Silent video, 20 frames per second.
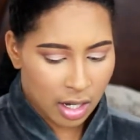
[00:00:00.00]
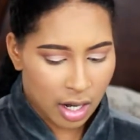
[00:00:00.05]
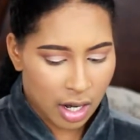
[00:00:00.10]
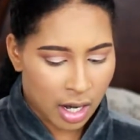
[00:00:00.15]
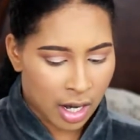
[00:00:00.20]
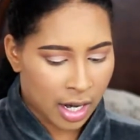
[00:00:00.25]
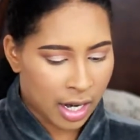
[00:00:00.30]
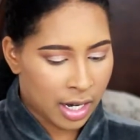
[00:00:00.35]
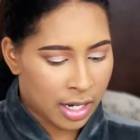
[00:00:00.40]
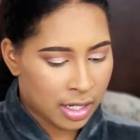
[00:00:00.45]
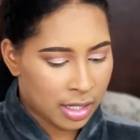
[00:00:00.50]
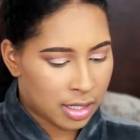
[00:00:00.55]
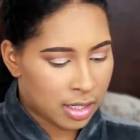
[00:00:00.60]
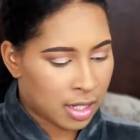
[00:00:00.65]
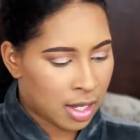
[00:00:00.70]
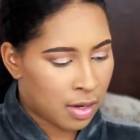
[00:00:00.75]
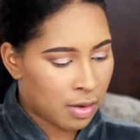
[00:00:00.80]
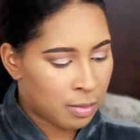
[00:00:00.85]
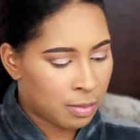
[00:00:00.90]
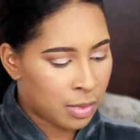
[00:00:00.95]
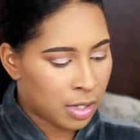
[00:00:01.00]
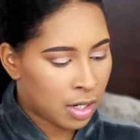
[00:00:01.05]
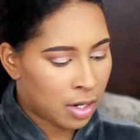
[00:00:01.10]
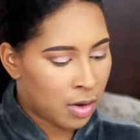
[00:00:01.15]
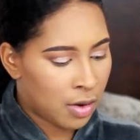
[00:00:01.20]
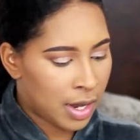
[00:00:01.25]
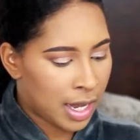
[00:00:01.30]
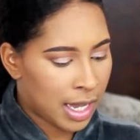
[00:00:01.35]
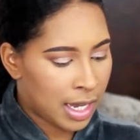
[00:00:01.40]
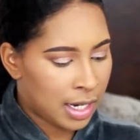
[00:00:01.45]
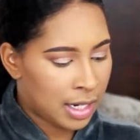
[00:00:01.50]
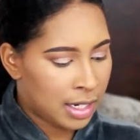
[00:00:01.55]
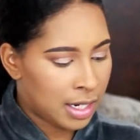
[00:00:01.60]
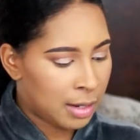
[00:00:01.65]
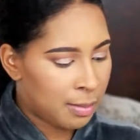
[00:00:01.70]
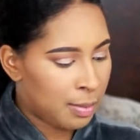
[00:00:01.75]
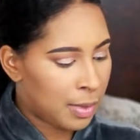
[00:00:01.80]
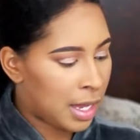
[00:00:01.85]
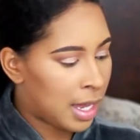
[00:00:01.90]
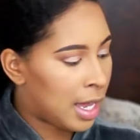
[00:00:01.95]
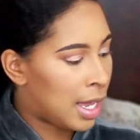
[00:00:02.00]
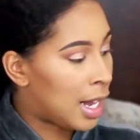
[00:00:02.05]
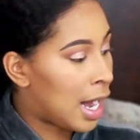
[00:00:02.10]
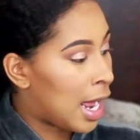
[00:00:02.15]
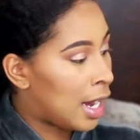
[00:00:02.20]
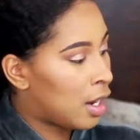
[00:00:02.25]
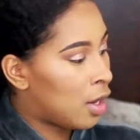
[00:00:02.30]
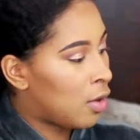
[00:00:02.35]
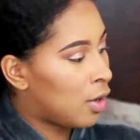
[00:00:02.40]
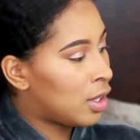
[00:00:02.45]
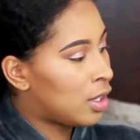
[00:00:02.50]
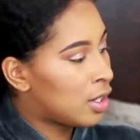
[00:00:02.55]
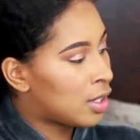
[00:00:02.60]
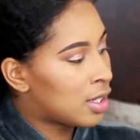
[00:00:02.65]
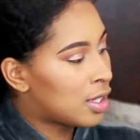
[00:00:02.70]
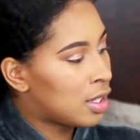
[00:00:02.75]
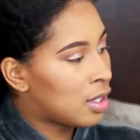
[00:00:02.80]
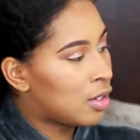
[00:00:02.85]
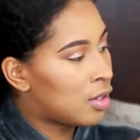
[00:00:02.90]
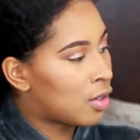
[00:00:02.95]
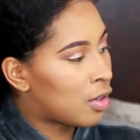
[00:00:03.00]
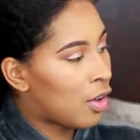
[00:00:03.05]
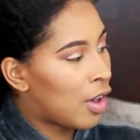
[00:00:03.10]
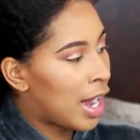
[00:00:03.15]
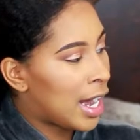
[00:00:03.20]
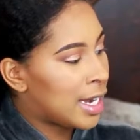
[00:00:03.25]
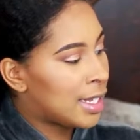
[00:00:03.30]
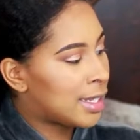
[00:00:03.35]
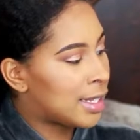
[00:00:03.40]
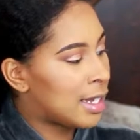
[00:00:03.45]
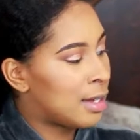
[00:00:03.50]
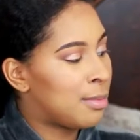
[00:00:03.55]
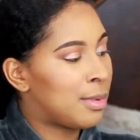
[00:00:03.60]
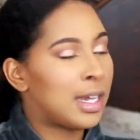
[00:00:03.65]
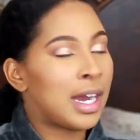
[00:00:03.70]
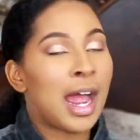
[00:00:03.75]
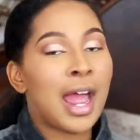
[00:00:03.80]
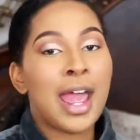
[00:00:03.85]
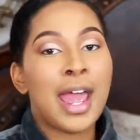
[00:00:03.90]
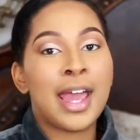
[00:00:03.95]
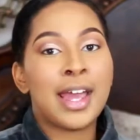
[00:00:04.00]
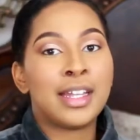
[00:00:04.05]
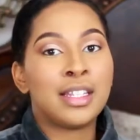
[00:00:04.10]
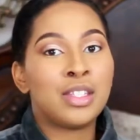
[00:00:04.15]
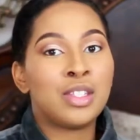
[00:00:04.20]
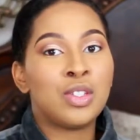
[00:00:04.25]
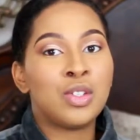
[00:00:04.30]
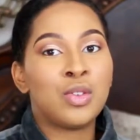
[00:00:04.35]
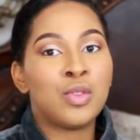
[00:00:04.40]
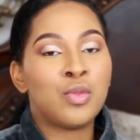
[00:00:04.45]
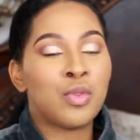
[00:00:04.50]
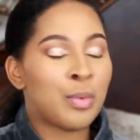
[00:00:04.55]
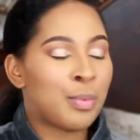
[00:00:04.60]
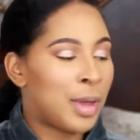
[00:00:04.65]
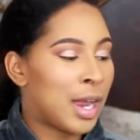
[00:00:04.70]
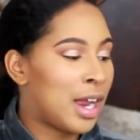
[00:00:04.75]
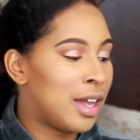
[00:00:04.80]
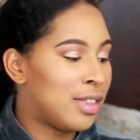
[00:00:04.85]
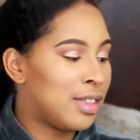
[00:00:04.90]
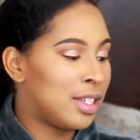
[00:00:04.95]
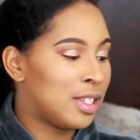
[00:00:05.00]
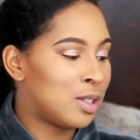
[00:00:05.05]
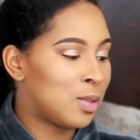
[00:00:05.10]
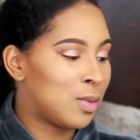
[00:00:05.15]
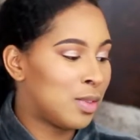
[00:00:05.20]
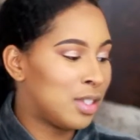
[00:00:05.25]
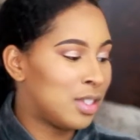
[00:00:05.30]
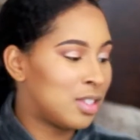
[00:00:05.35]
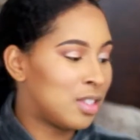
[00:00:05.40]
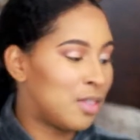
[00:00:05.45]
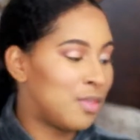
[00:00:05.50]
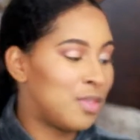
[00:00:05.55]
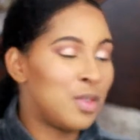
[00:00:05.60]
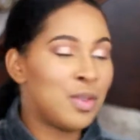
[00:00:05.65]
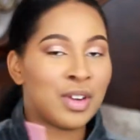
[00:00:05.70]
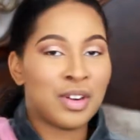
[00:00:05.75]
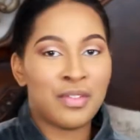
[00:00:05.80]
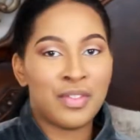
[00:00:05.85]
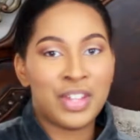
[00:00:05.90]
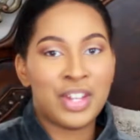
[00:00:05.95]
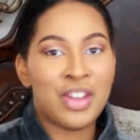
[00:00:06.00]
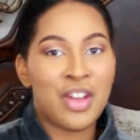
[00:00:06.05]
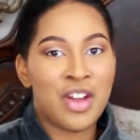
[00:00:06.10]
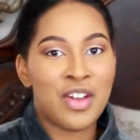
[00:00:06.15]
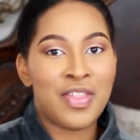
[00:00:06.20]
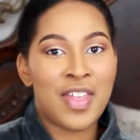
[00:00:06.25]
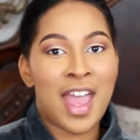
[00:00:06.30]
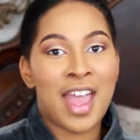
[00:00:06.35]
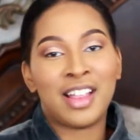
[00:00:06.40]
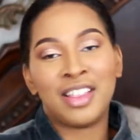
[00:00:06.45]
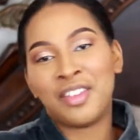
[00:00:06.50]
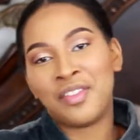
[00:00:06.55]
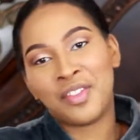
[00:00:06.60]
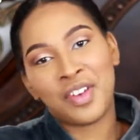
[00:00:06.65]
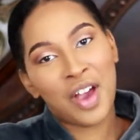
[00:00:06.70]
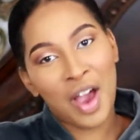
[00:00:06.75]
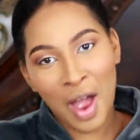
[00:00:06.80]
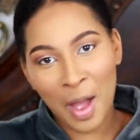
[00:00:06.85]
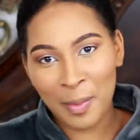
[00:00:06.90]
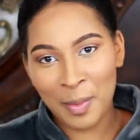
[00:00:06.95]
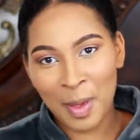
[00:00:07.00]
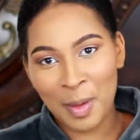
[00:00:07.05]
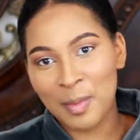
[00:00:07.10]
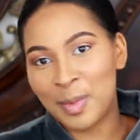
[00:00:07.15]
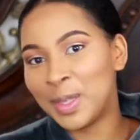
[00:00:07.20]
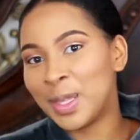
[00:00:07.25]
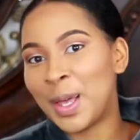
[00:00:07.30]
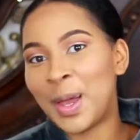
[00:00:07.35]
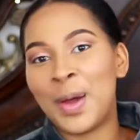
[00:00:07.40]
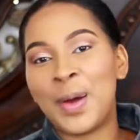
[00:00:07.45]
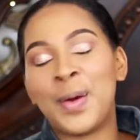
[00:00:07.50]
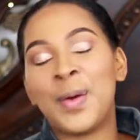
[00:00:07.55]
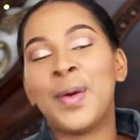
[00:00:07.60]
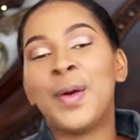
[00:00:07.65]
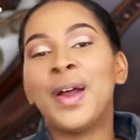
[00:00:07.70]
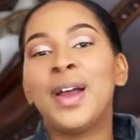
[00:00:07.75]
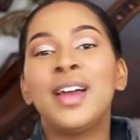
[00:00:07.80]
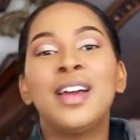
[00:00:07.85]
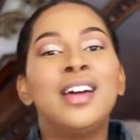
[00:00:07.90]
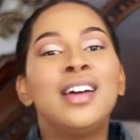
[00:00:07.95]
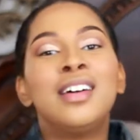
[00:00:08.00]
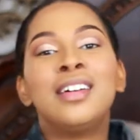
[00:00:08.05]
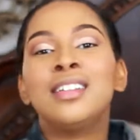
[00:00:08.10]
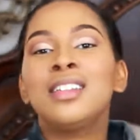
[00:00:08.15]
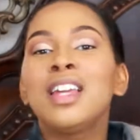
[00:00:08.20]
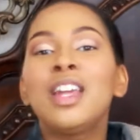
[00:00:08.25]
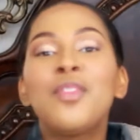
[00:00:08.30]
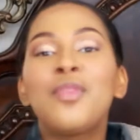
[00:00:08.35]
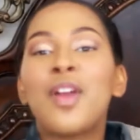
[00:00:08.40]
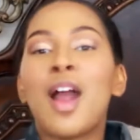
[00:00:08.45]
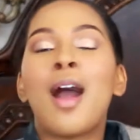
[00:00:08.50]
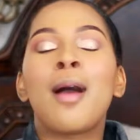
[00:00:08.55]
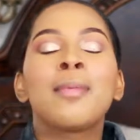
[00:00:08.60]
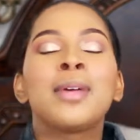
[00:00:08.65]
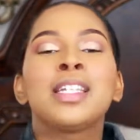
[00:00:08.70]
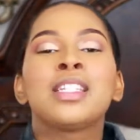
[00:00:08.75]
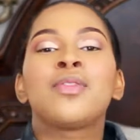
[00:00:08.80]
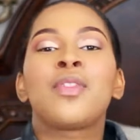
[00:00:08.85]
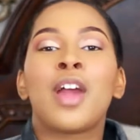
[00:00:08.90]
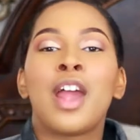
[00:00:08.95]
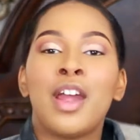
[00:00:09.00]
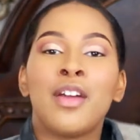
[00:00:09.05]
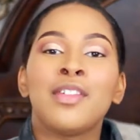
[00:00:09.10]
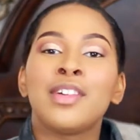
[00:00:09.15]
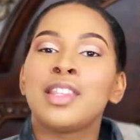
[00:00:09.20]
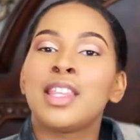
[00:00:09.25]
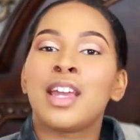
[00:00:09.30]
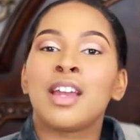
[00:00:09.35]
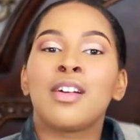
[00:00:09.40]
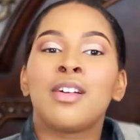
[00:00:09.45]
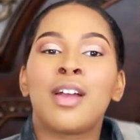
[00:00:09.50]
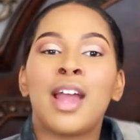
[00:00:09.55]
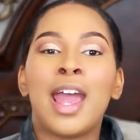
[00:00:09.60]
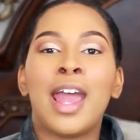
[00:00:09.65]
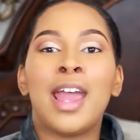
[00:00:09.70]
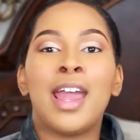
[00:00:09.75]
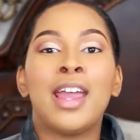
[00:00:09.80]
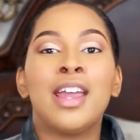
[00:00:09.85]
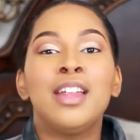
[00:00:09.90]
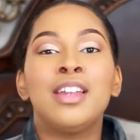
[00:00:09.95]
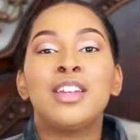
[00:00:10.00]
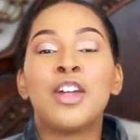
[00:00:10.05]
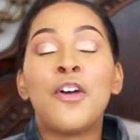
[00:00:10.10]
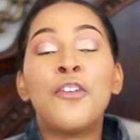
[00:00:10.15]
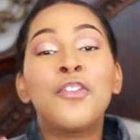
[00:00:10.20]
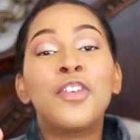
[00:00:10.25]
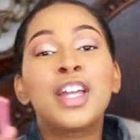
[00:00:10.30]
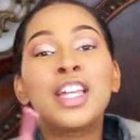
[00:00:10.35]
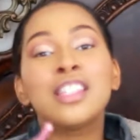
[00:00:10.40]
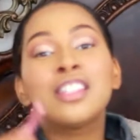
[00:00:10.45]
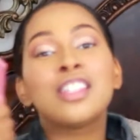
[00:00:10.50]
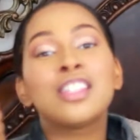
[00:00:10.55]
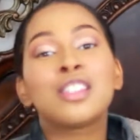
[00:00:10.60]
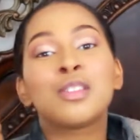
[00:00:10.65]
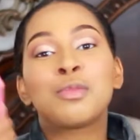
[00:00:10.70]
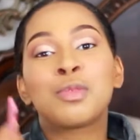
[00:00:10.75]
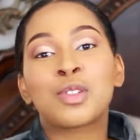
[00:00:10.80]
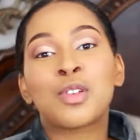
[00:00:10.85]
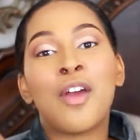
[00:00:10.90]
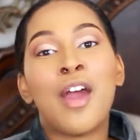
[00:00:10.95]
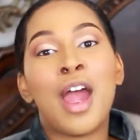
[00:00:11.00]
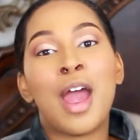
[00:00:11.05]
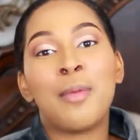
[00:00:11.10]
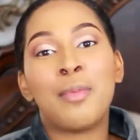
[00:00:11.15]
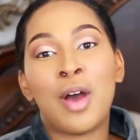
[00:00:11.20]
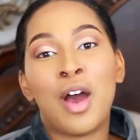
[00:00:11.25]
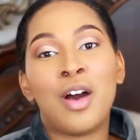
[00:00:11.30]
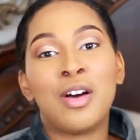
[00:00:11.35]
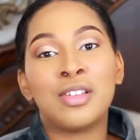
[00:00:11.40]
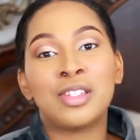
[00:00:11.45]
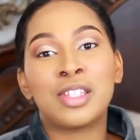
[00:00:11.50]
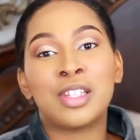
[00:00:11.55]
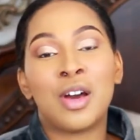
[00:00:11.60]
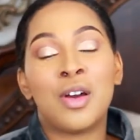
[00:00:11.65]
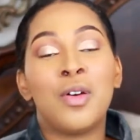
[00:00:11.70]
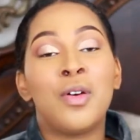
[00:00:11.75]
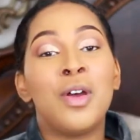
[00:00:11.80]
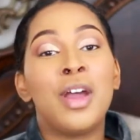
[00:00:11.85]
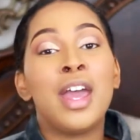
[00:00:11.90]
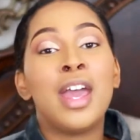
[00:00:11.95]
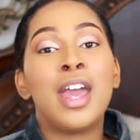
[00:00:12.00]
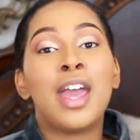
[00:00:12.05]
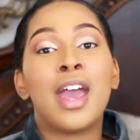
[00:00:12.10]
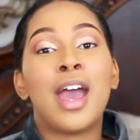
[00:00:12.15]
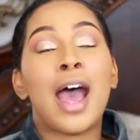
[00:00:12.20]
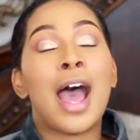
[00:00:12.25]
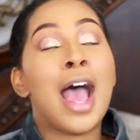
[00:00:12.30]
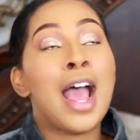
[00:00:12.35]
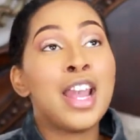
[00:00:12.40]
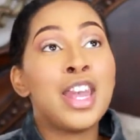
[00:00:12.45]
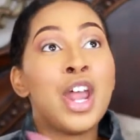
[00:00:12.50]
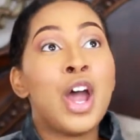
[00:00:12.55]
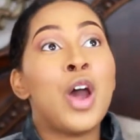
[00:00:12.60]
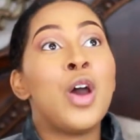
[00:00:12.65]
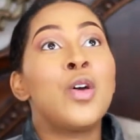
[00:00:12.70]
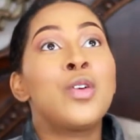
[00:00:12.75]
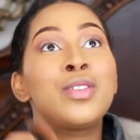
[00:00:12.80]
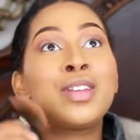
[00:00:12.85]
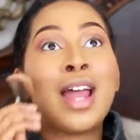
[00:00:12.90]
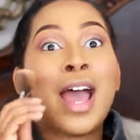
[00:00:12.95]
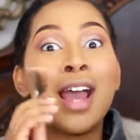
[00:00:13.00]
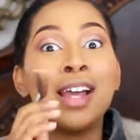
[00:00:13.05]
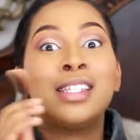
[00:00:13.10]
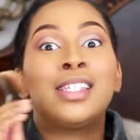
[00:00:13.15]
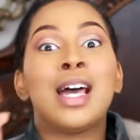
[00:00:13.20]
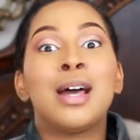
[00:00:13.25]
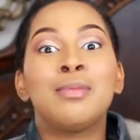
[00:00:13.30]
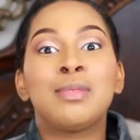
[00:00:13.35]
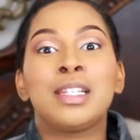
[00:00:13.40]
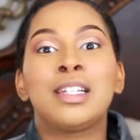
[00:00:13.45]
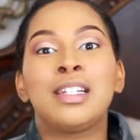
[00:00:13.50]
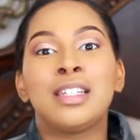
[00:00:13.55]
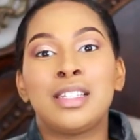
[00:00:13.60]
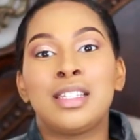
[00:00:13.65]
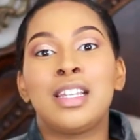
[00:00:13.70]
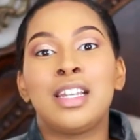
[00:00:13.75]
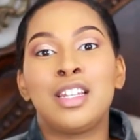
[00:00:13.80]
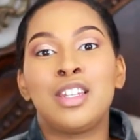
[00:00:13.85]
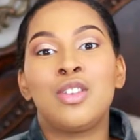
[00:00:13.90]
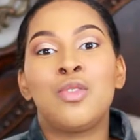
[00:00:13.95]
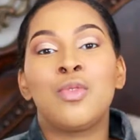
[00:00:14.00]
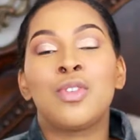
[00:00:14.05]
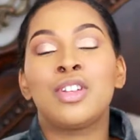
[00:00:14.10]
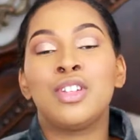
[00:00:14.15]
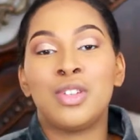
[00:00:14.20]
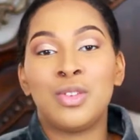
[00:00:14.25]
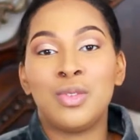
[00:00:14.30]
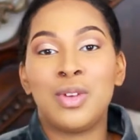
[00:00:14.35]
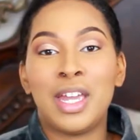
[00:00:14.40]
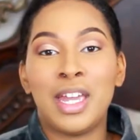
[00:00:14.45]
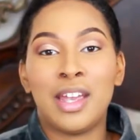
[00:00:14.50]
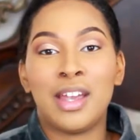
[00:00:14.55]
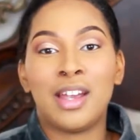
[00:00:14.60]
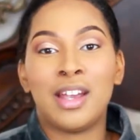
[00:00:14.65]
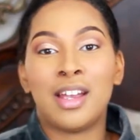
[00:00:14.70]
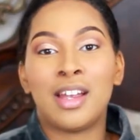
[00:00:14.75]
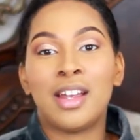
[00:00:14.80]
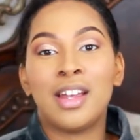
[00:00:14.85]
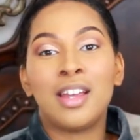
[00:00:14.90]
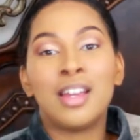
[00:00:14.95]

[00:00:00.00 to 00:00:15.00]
Alright, so I'm going to go ahead and dip in. I know it looks a little crazy, but I had to repair this one. So if you want a video on that, leave a comment below. Leave comments for everything, okay? Don't forget to subscribe also. I know 9 times out of 10 you are new here.